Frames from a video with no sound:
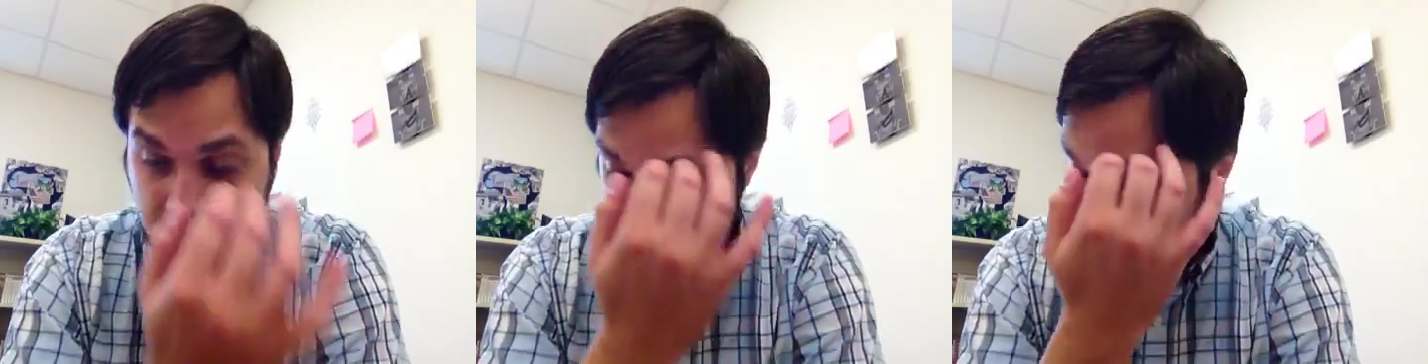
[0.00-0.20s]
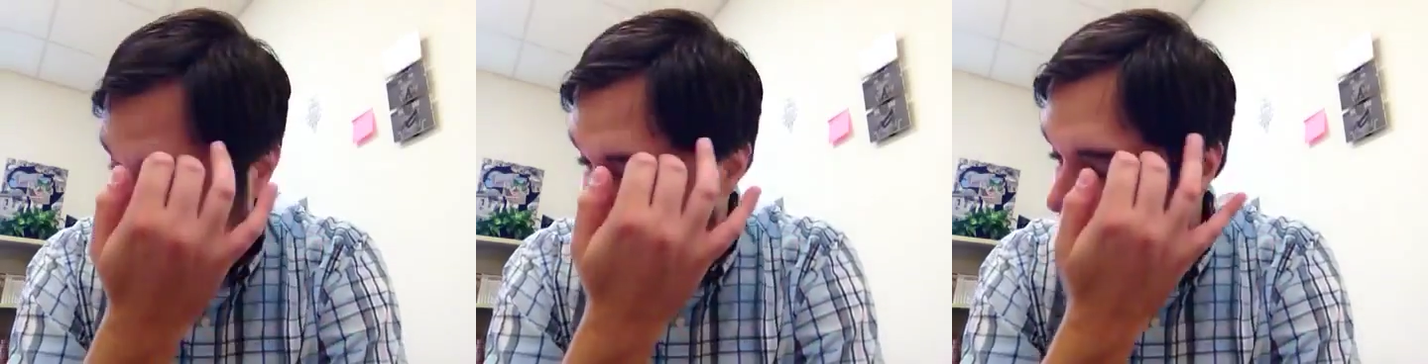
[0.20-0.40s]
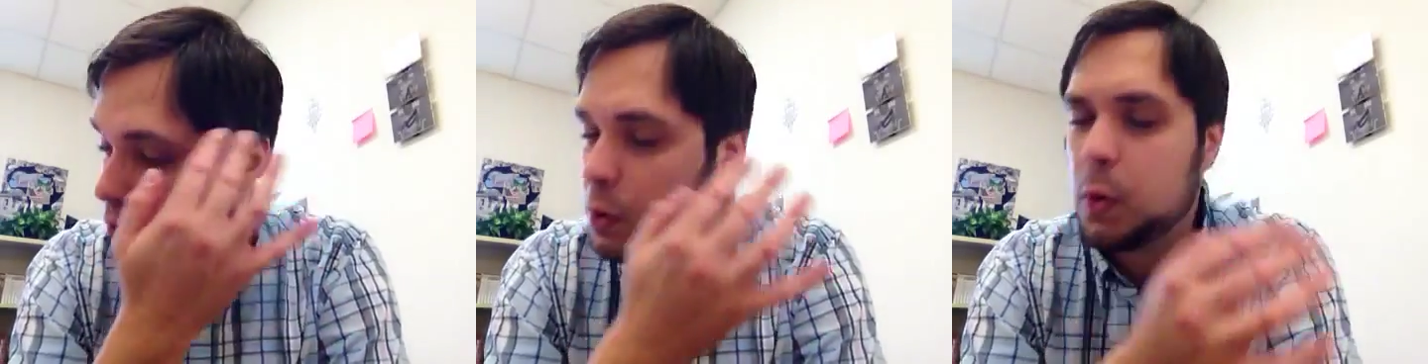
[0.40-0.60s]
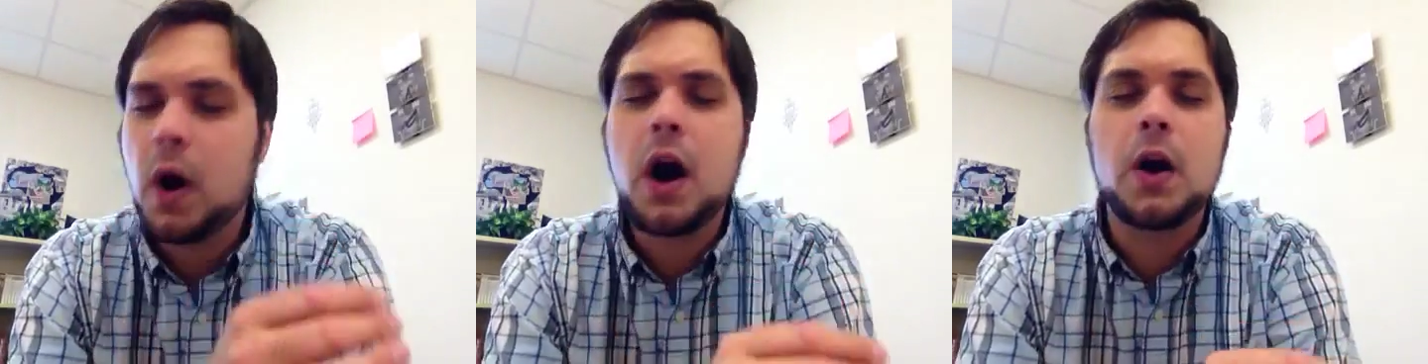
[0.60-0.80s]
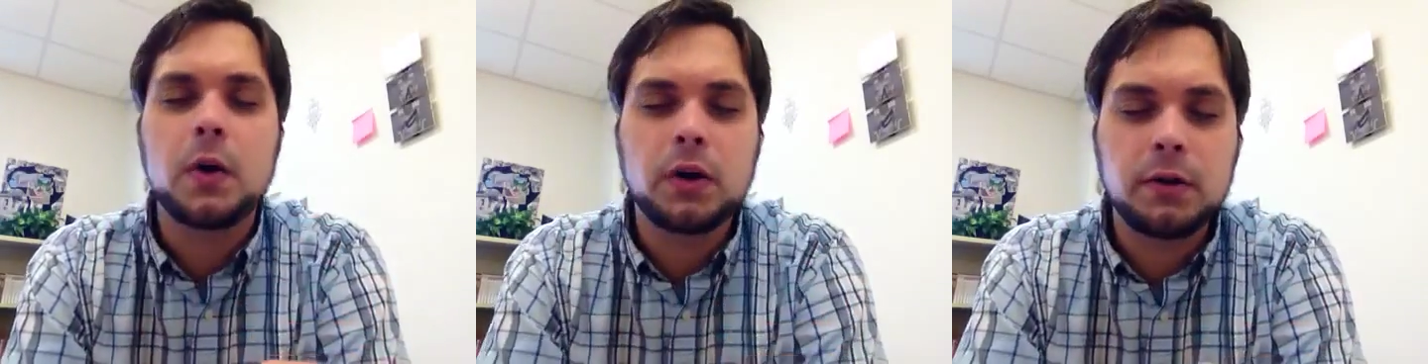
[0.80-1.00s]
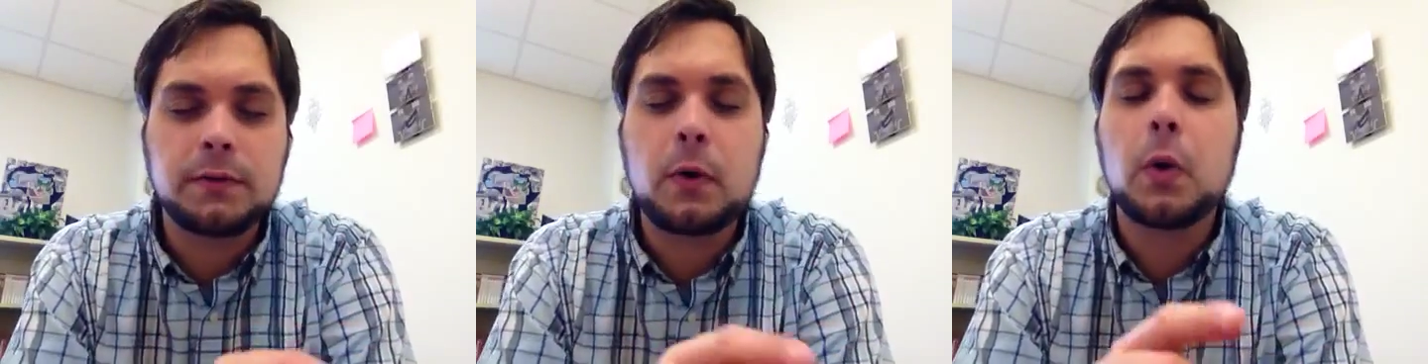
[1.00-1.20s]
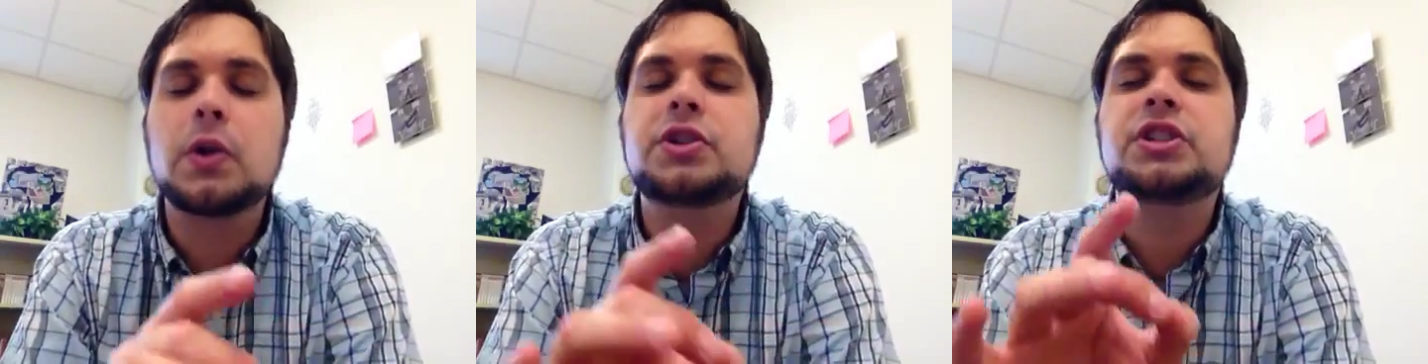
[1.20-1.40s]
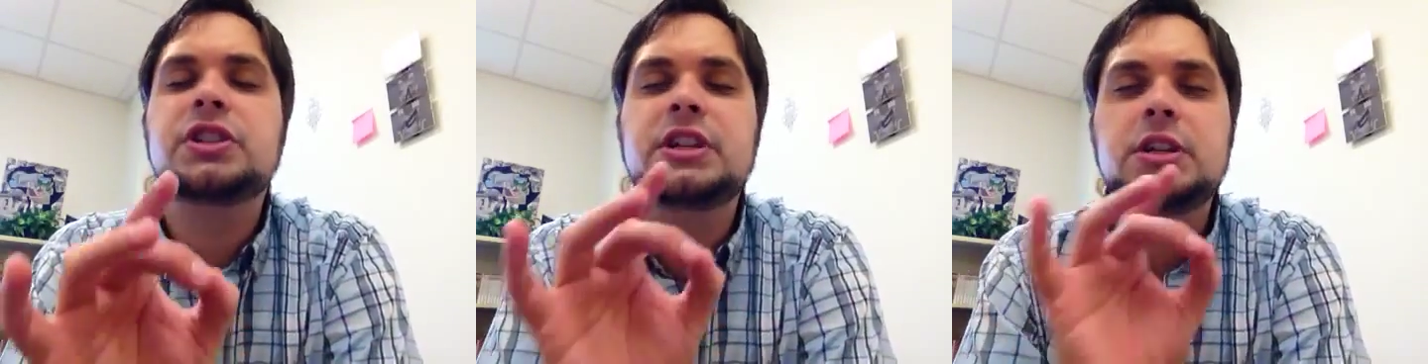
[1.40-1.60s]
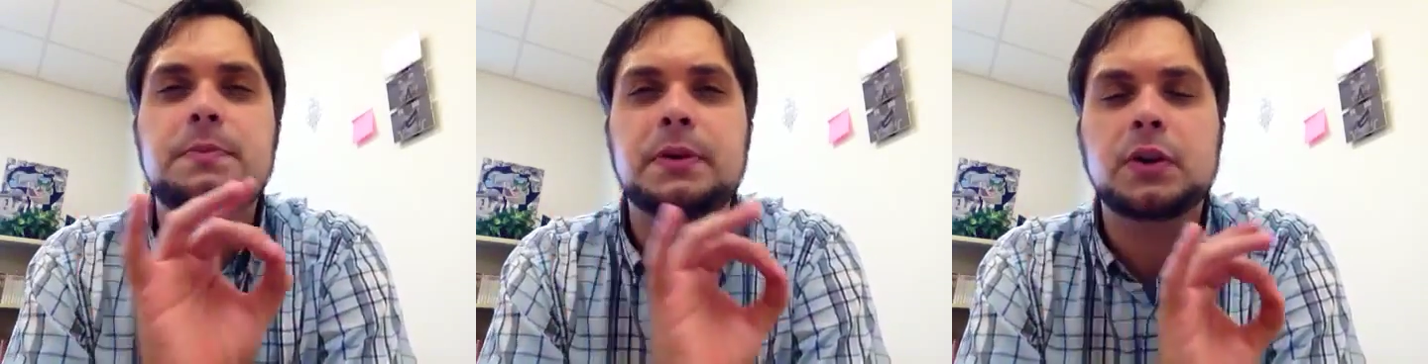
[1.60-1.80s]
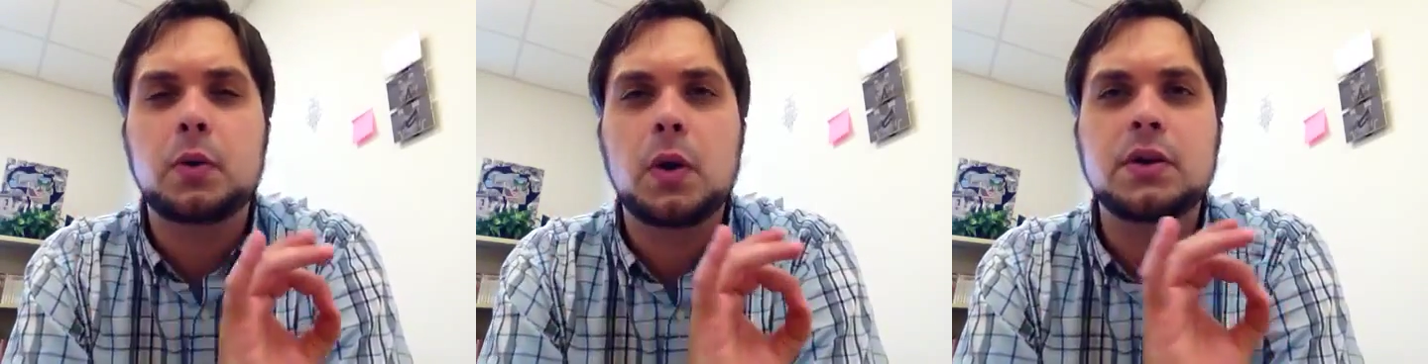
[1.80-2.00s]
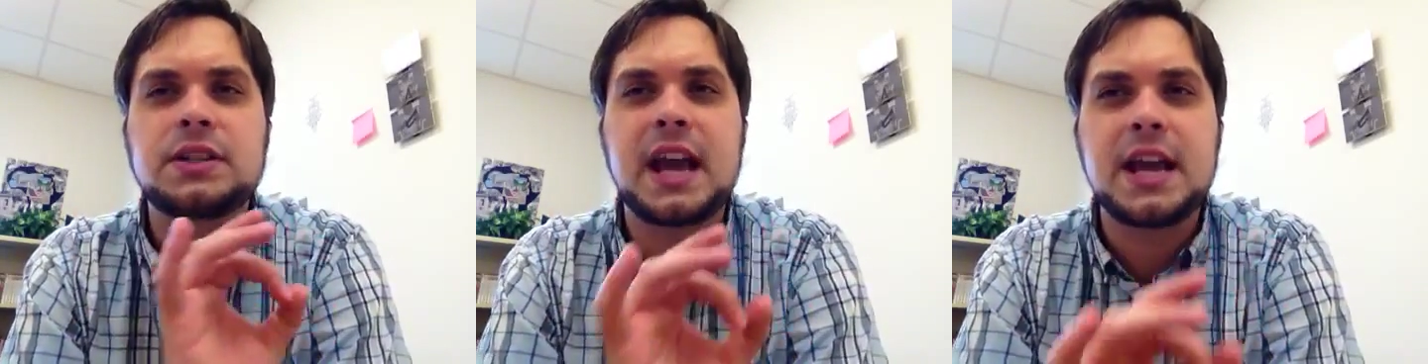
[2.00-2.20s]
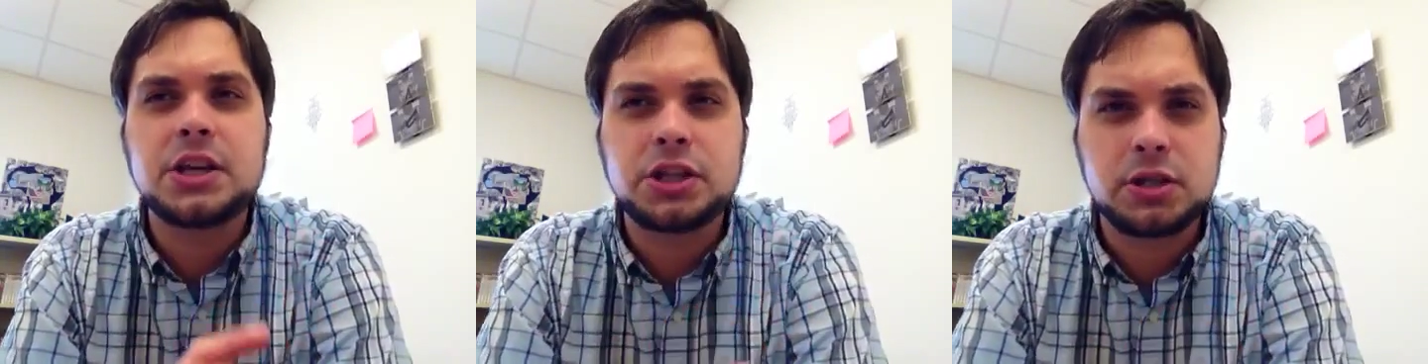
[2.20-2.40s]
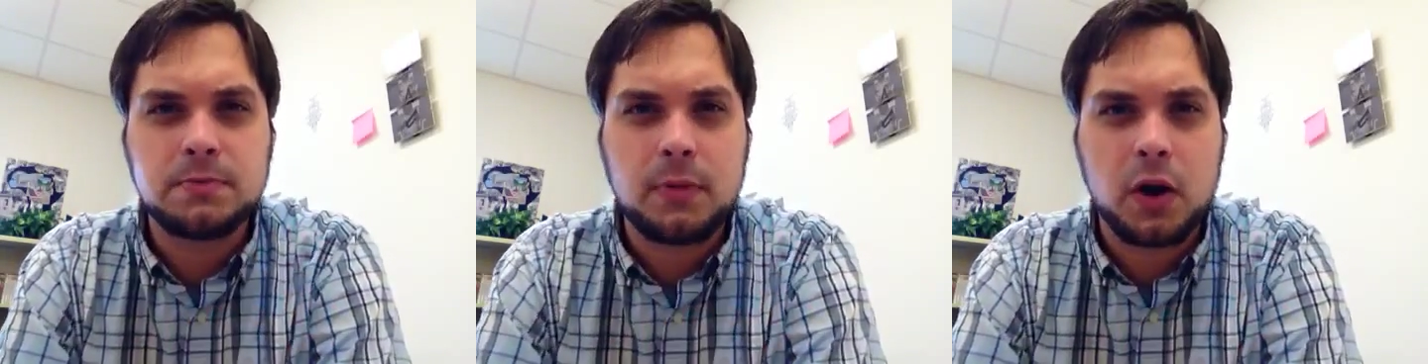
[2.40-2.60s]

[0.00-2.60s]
If you quote, of course you need to put quotation